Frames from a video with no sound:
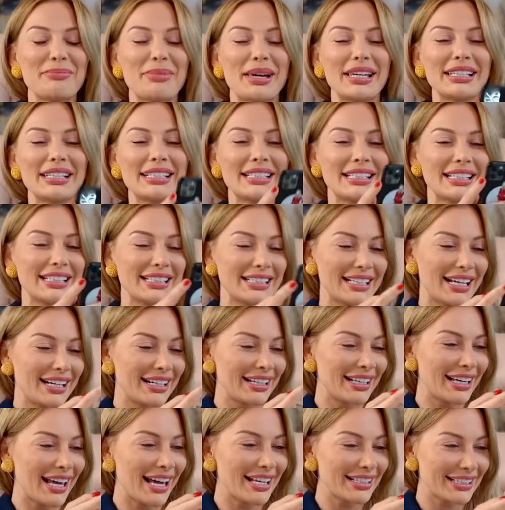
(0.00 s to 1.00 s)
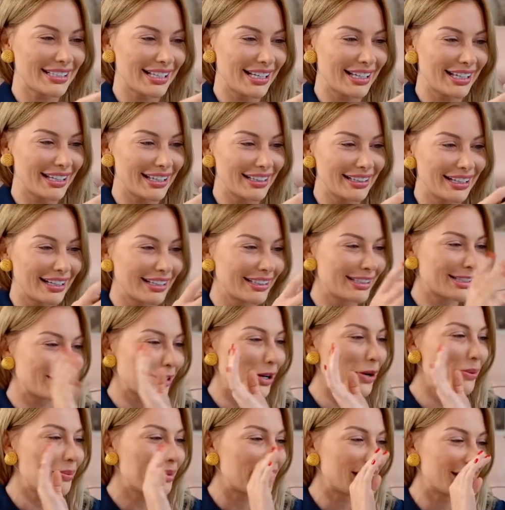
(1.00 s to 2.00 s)
best is that he has taken like
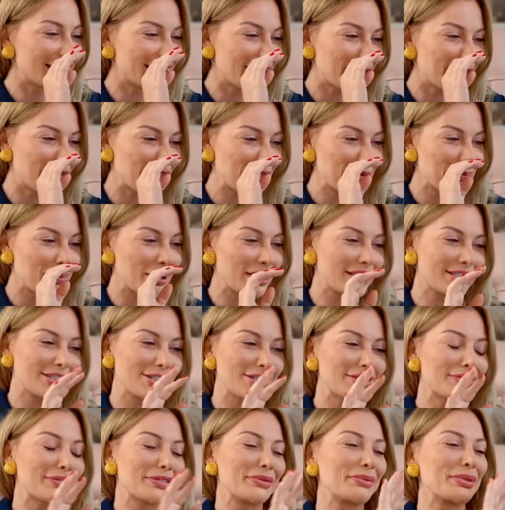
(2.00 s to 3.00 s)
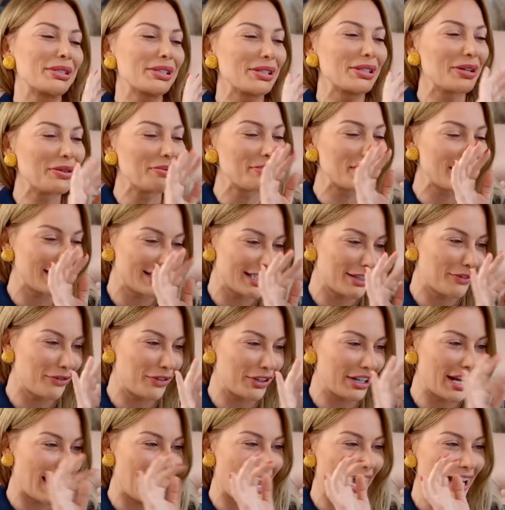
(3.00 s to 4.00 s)
so many different pictures from so many
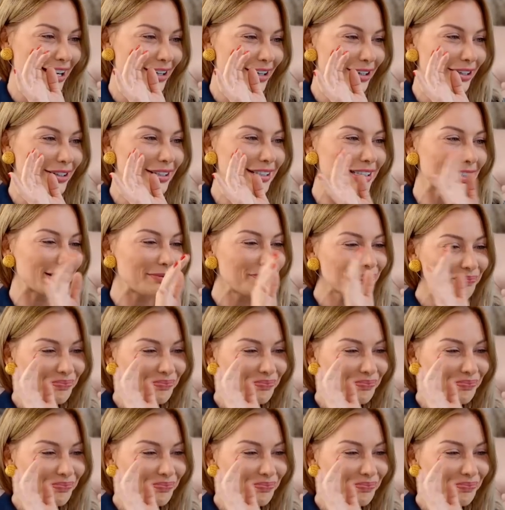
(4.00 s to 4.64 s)
different angles